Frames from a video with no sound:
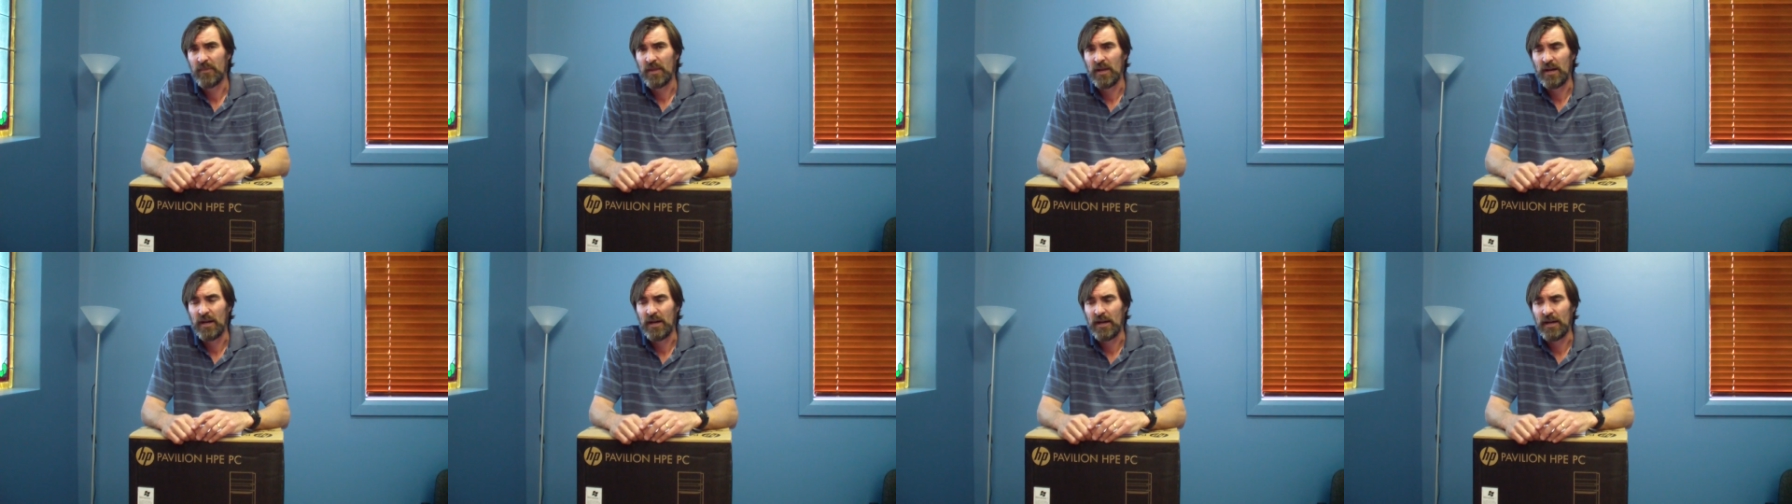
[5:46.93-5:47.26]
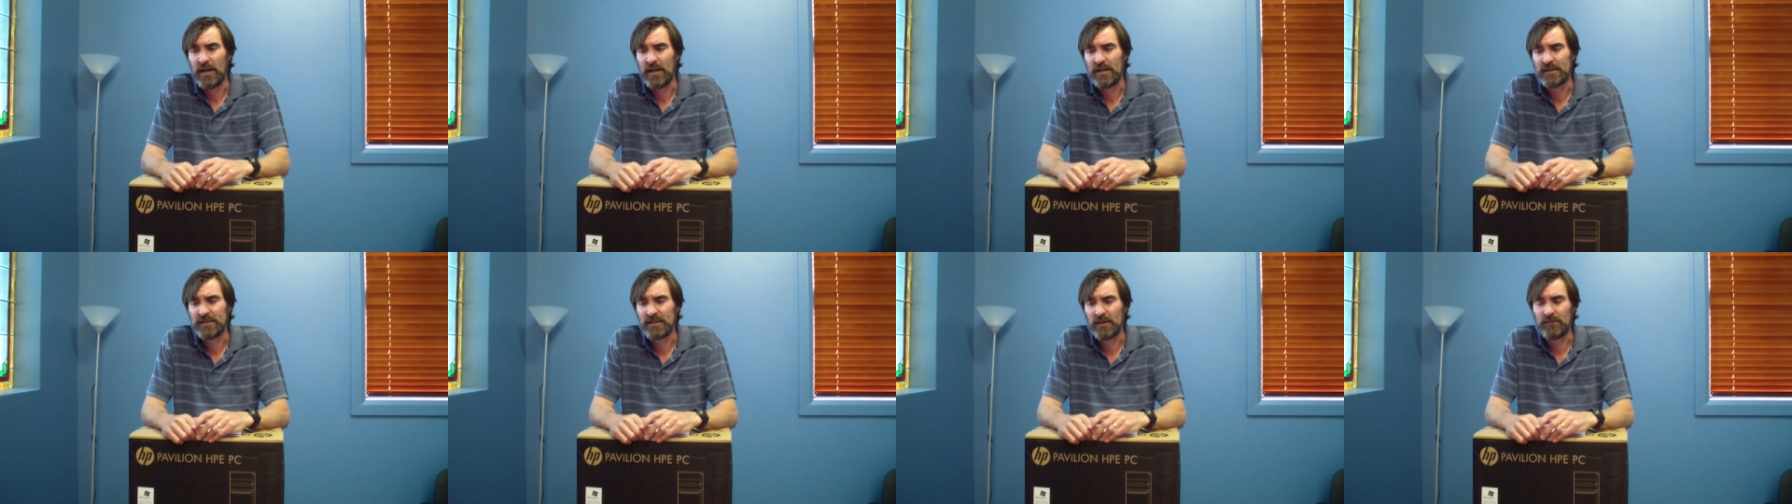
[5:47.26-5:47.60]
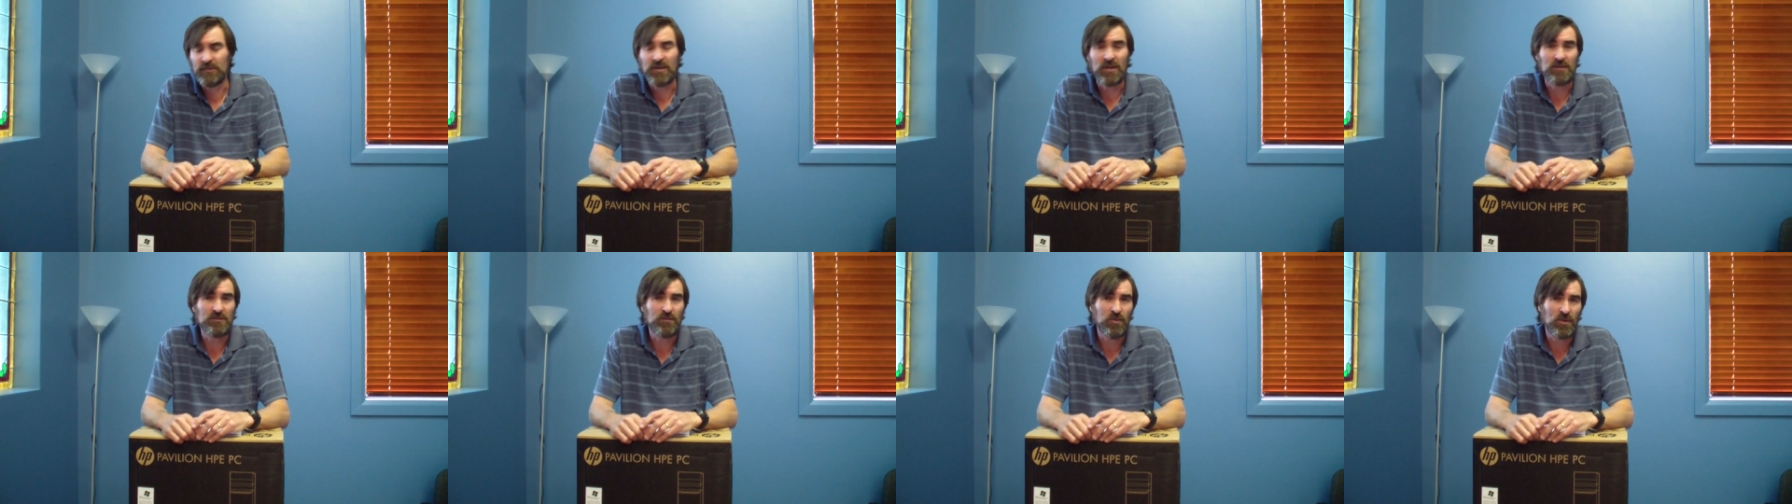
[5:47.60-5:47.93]

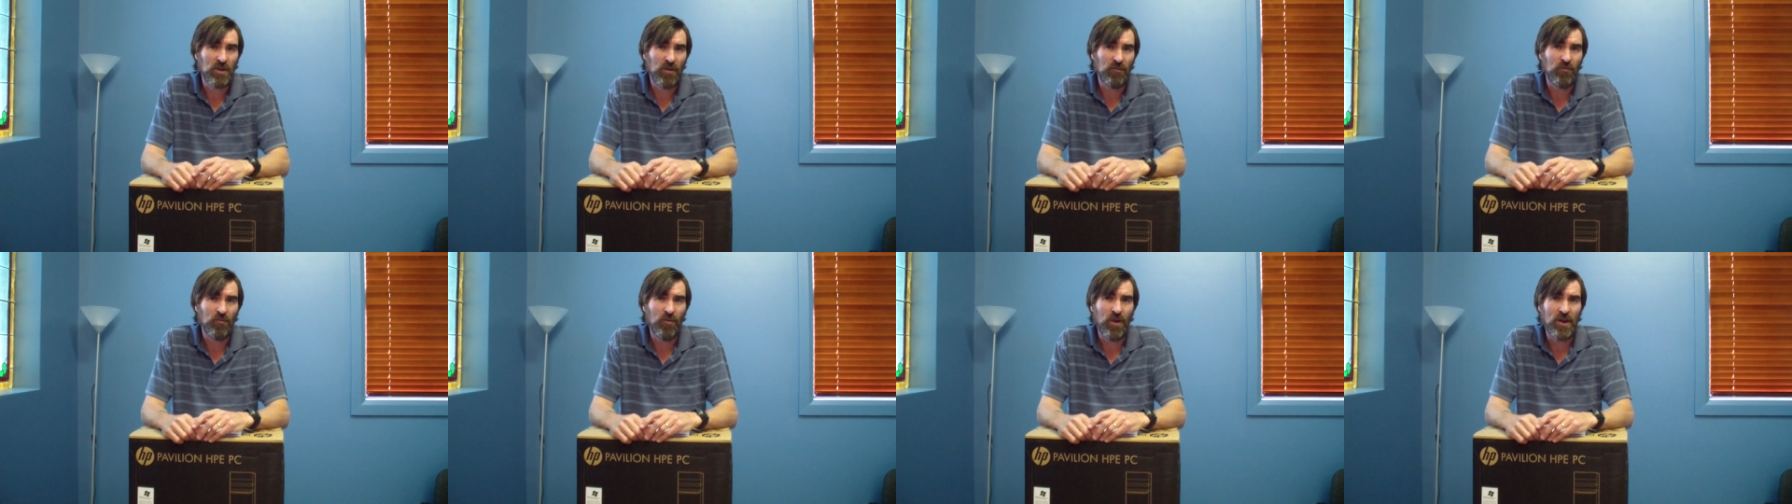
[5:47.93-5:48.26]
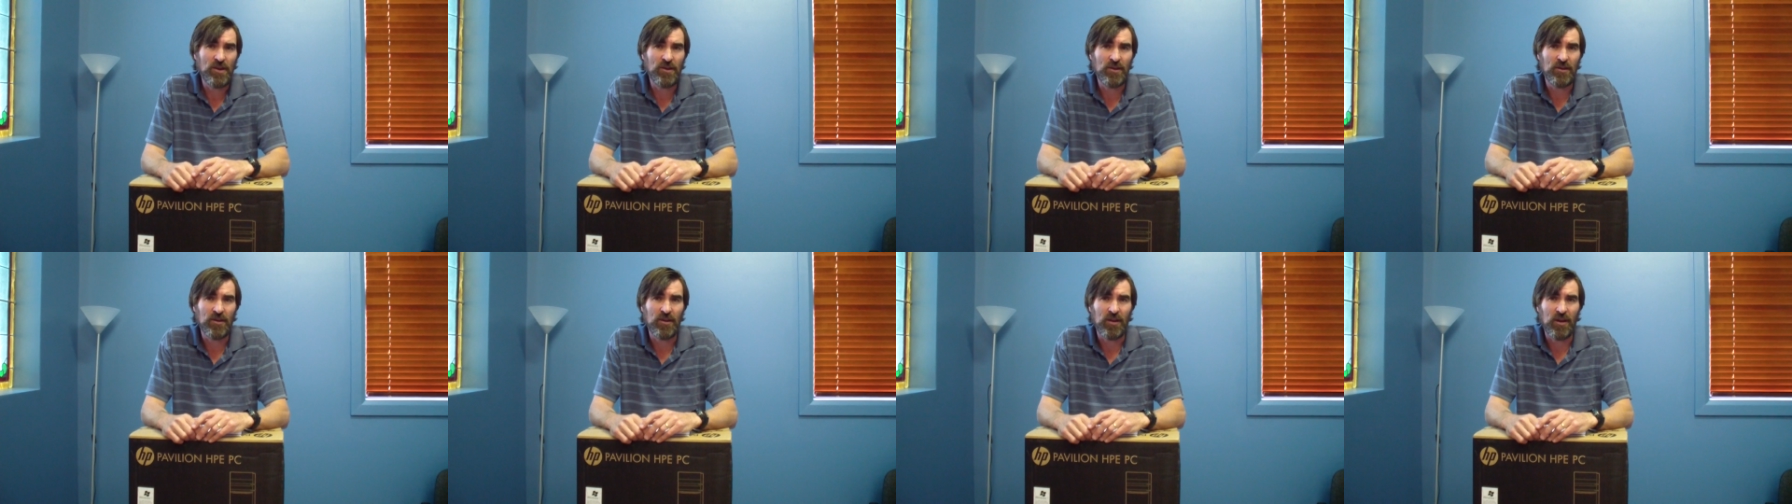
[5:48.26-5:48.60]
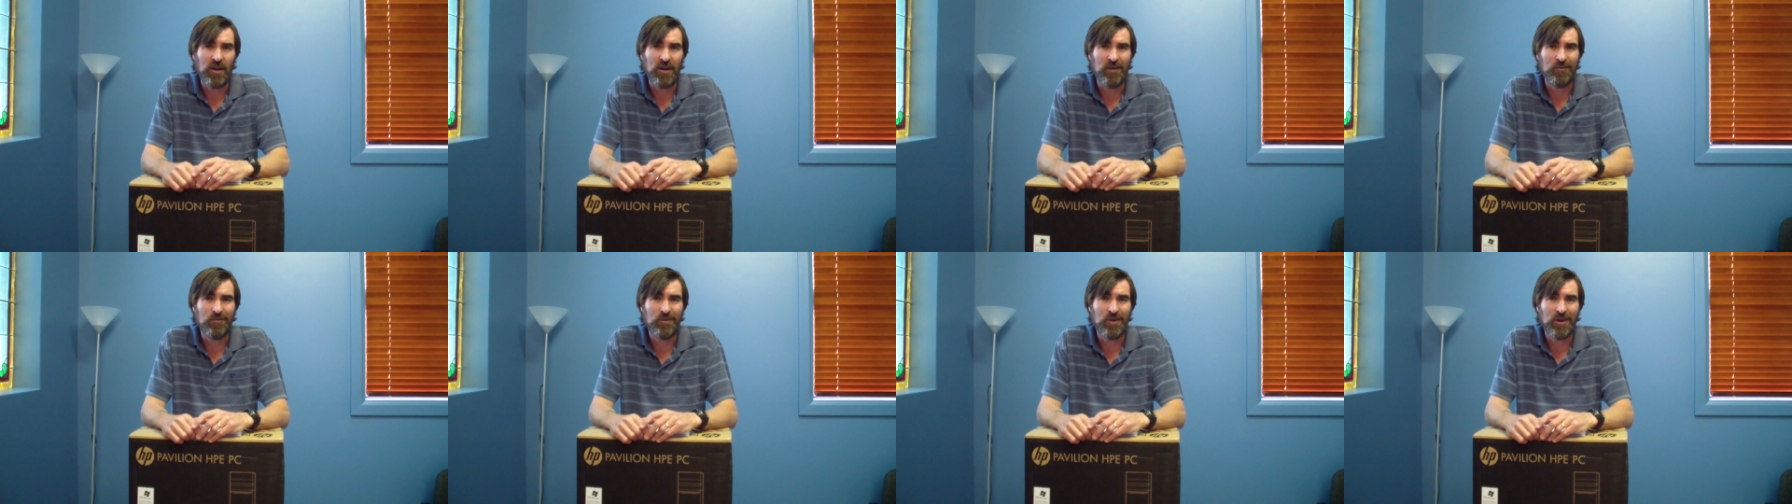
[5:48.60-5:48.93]
Sometimes when I've rendered it,
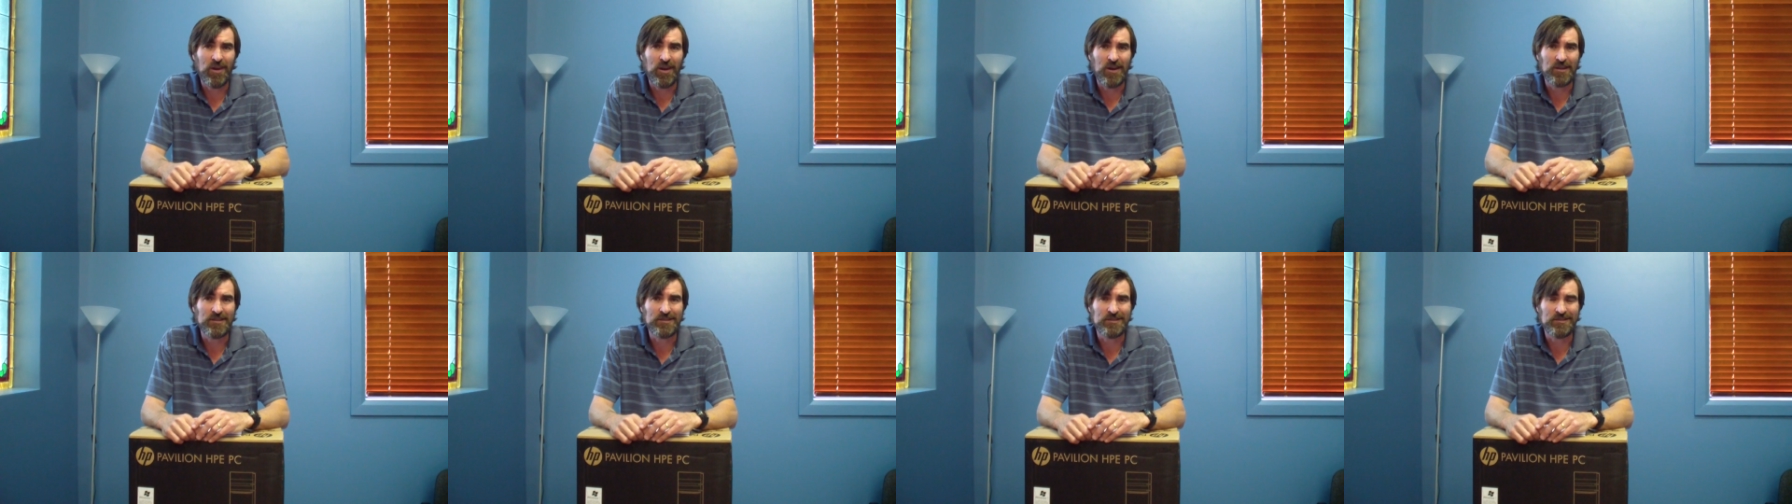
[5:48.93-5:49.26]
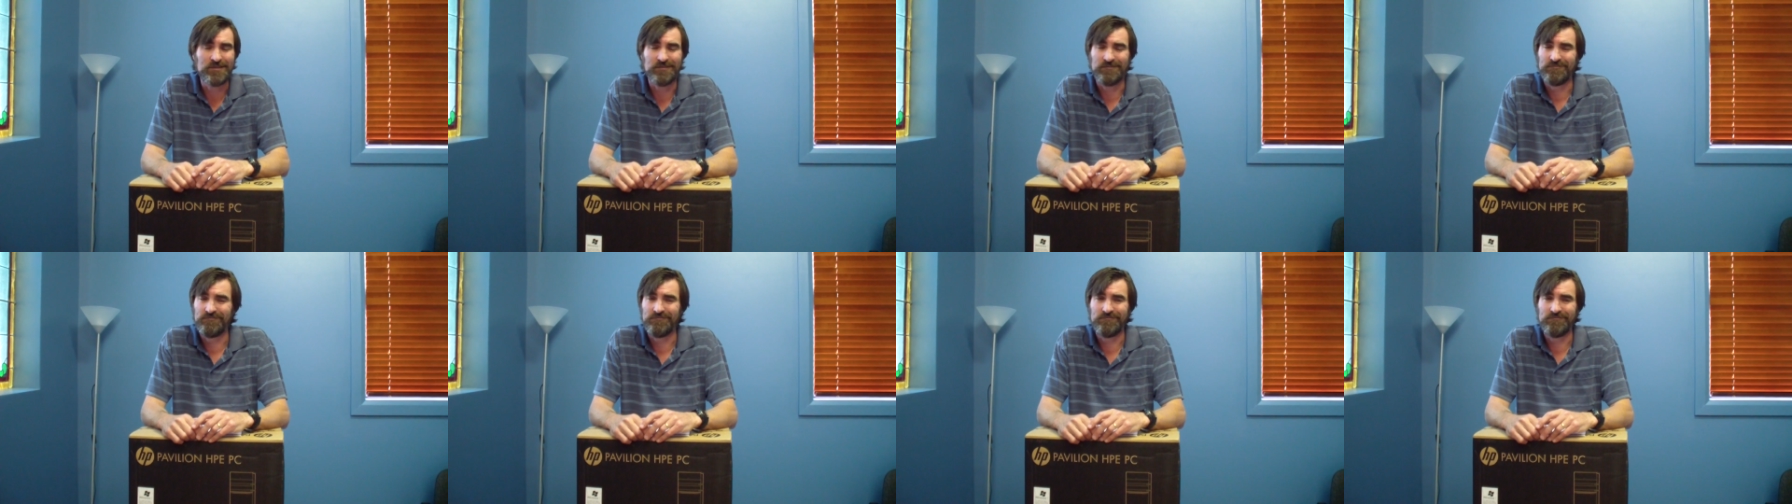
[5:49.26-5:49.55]
I realise,